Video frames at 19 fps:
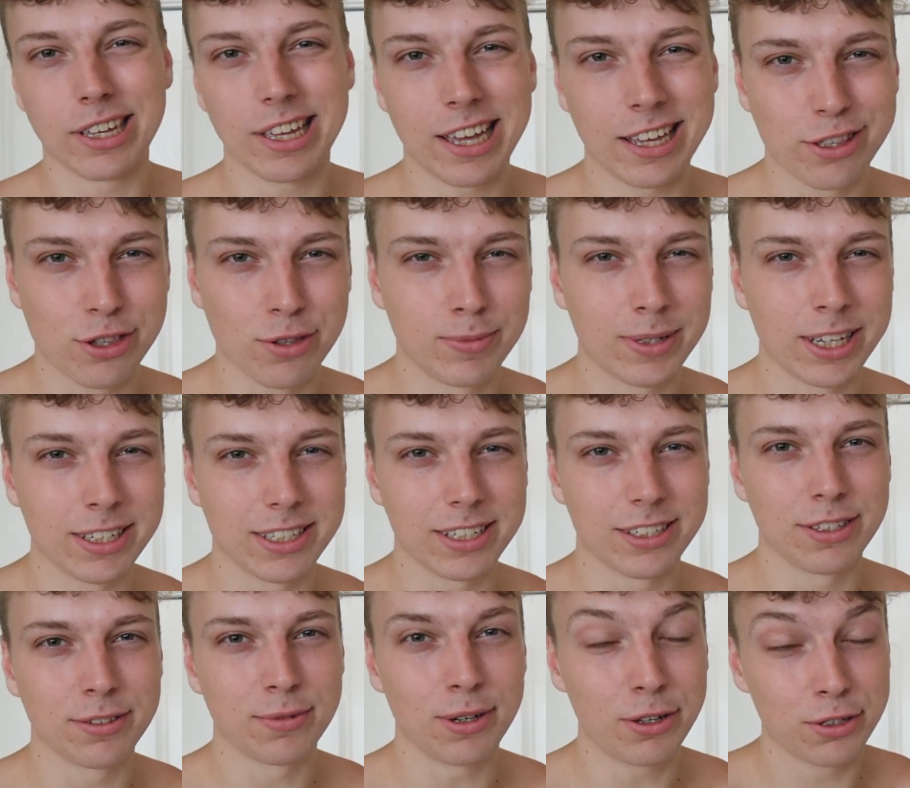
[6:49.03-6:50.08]
at
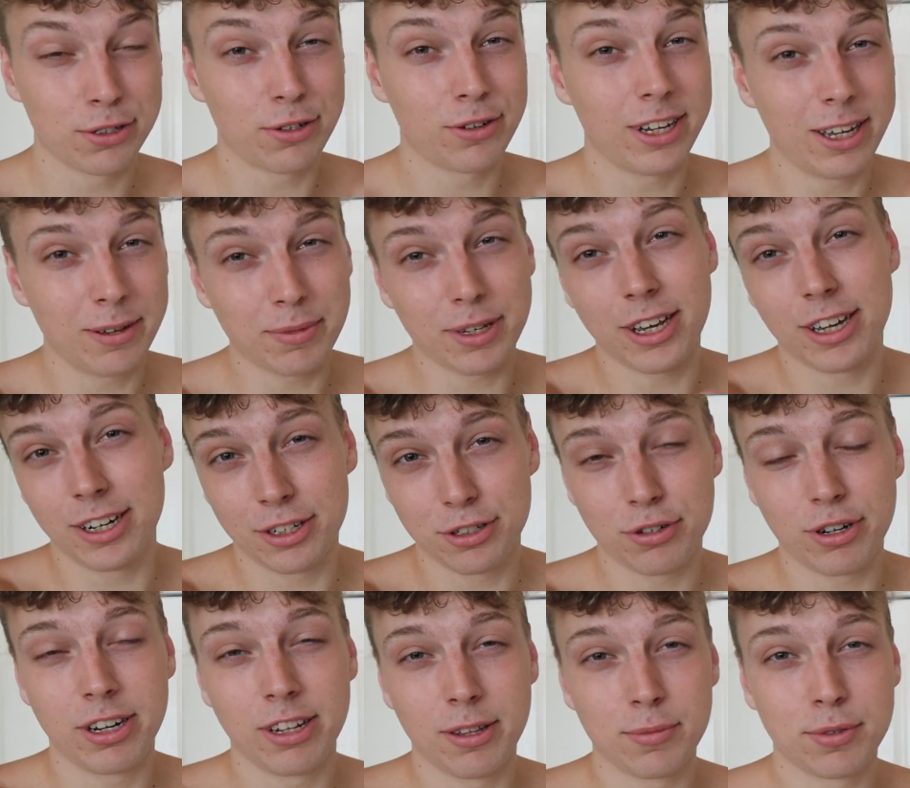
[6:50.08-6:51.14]
gymnastics as well so I am kind of
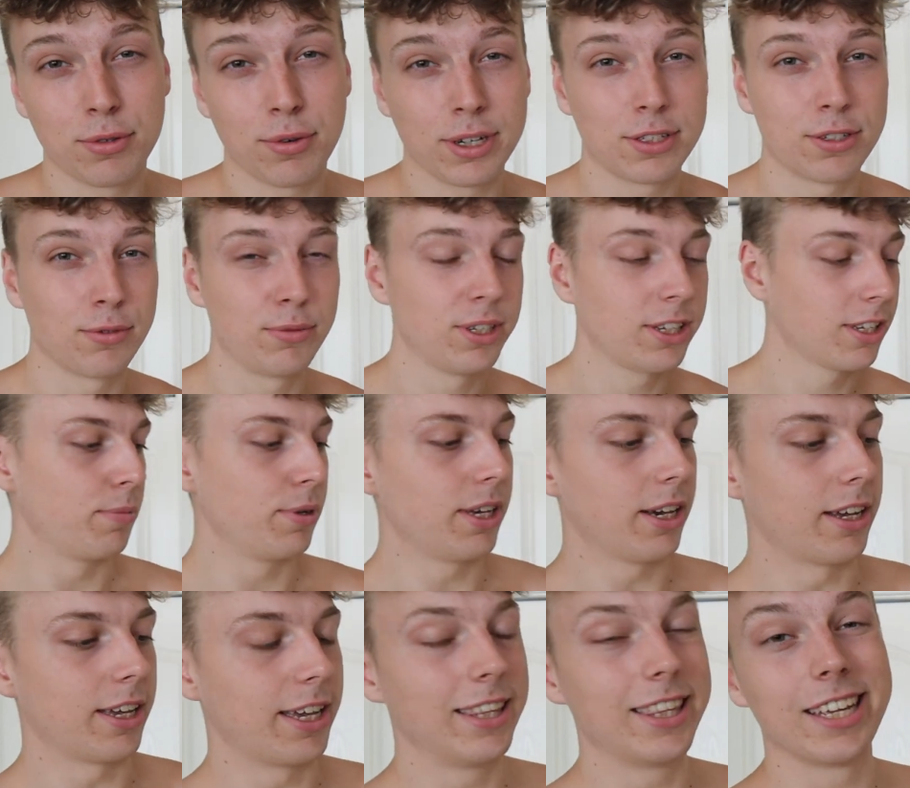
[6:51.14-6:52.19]
training them twice a week but
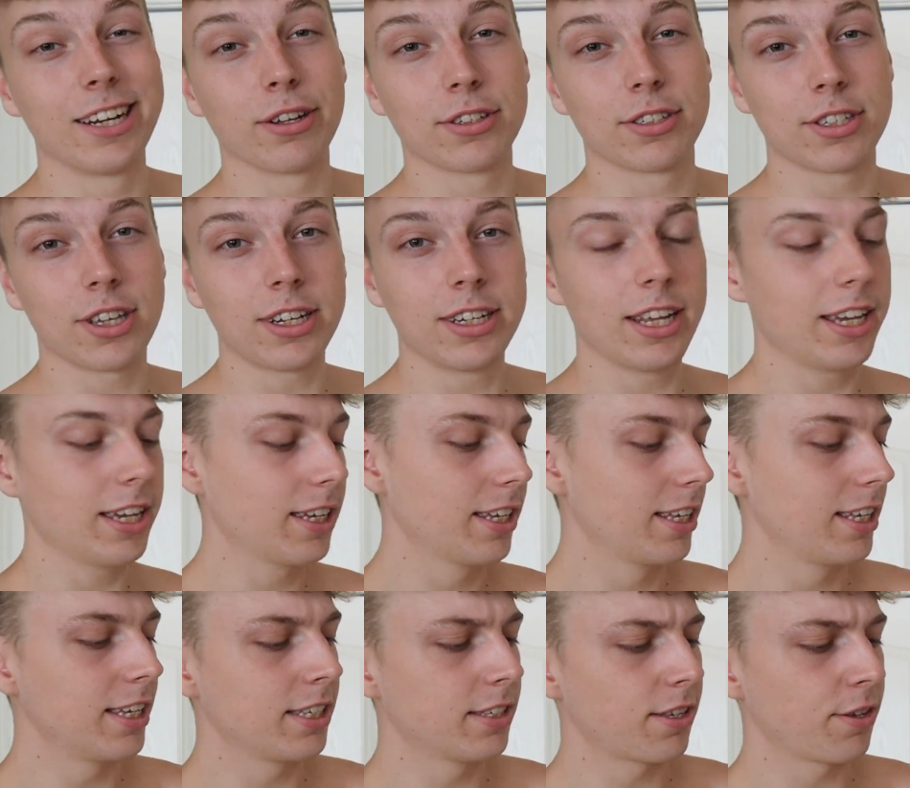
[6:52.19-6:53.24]
yeah and then on Sunday
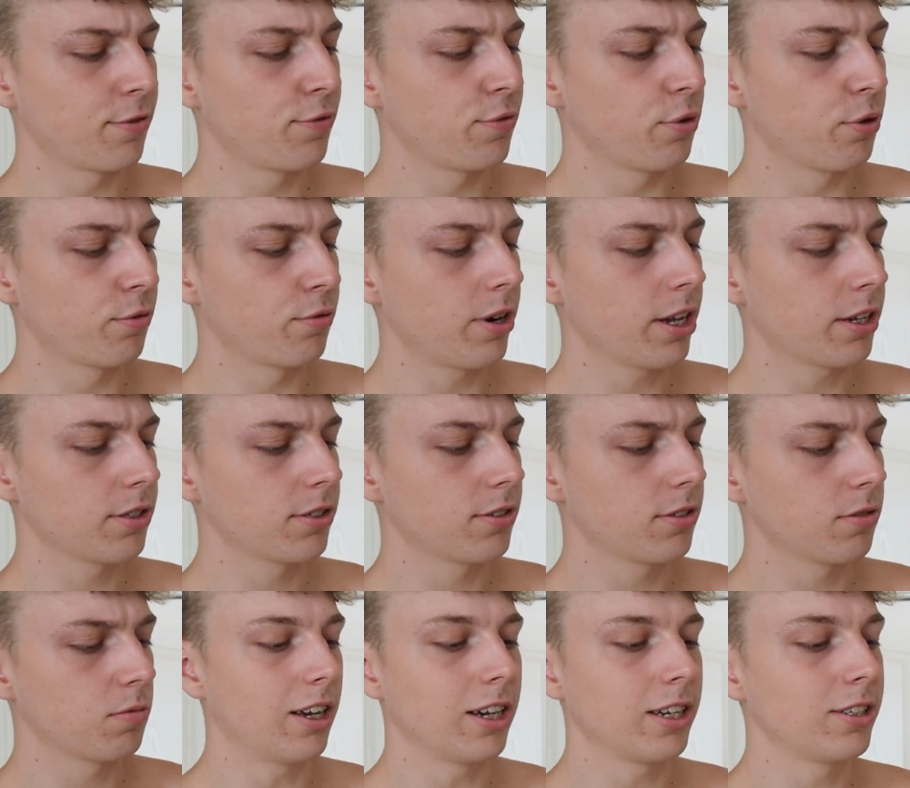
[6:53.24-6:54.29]
is a full
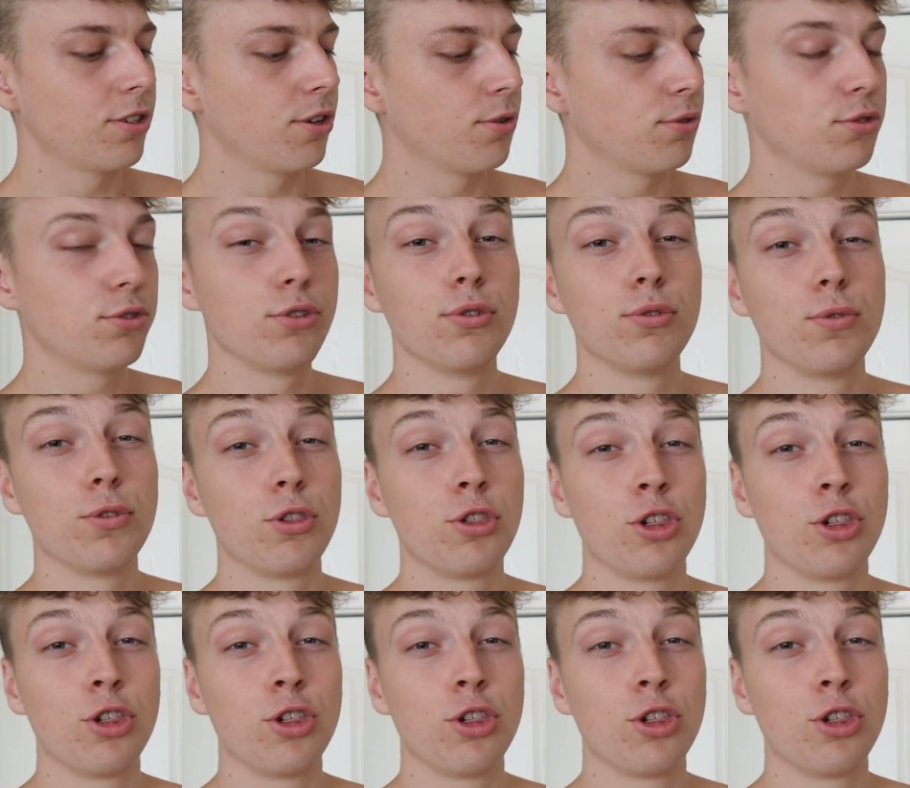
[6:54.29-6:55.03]
rest I don't do